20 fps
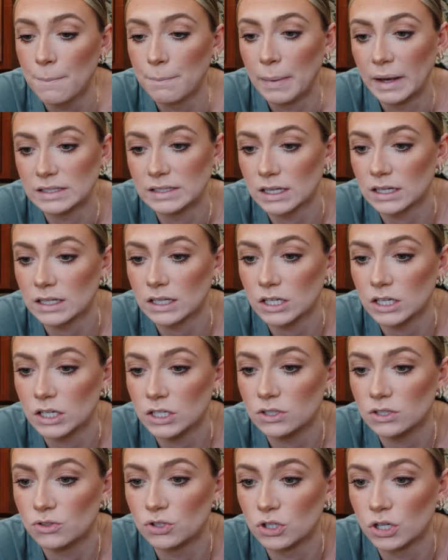basically,
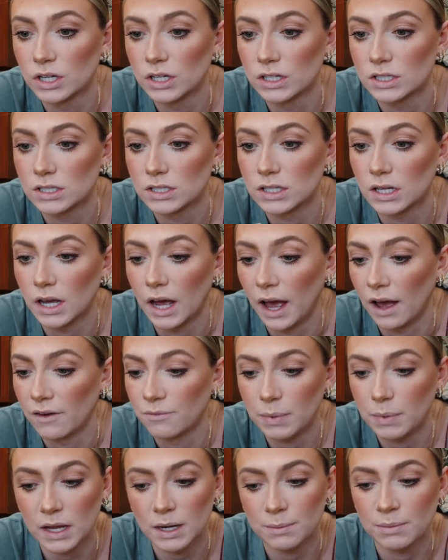you just
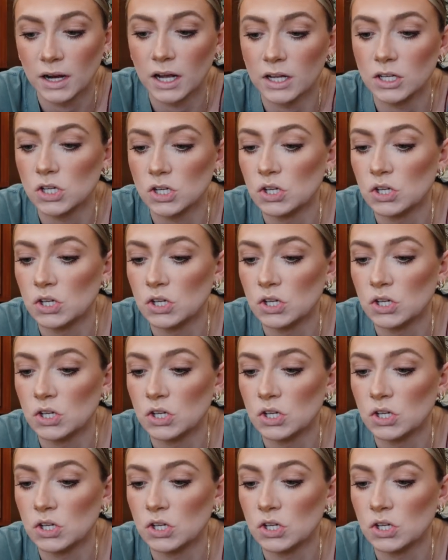have pita bread,